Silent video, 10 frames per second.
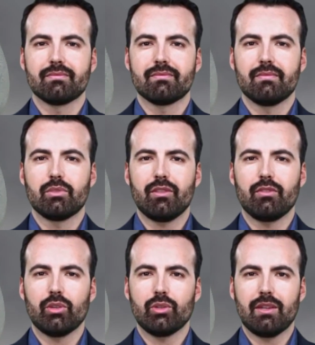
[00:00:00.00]
But
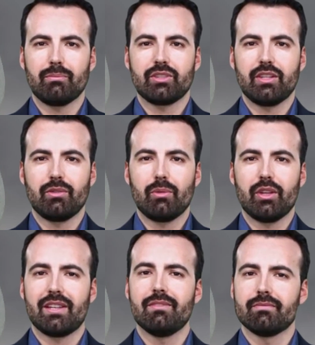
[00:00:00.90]
39% of the
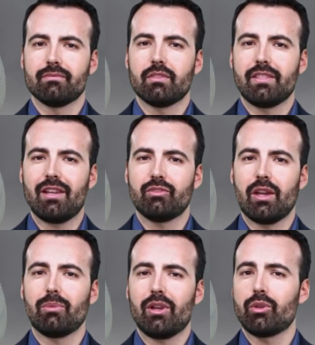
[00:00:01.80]
money? That's not
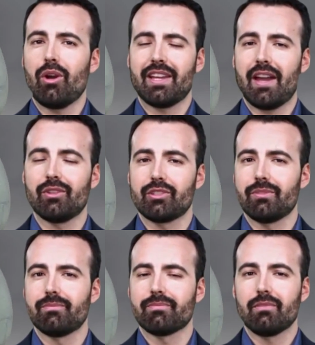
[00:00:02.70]
TikTok cash.
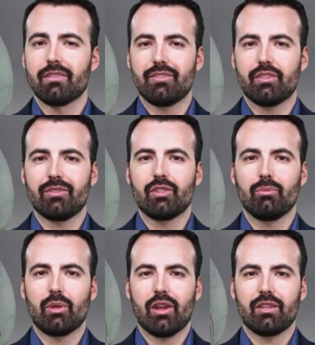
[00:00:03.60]
That's not some
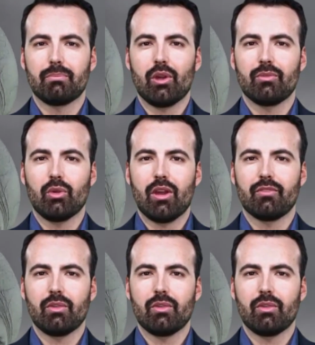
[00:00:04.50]
guy in a parking lot flipping